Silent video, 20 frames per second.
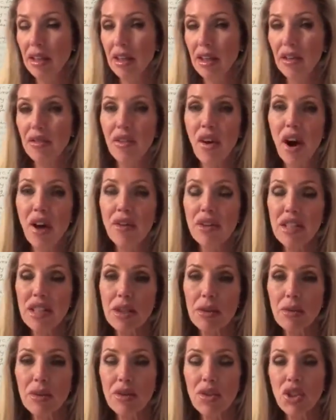a virus
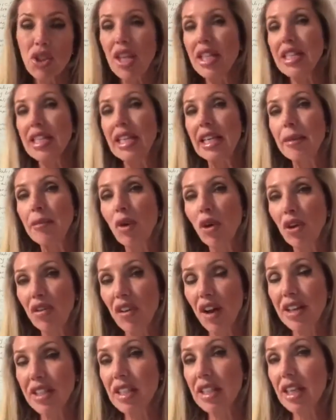that was genetically
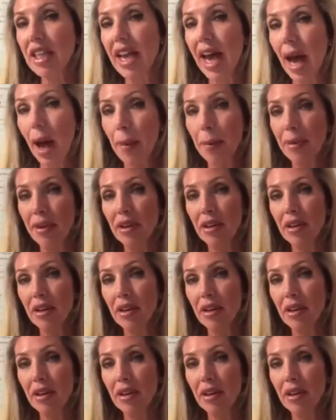modified in a lab.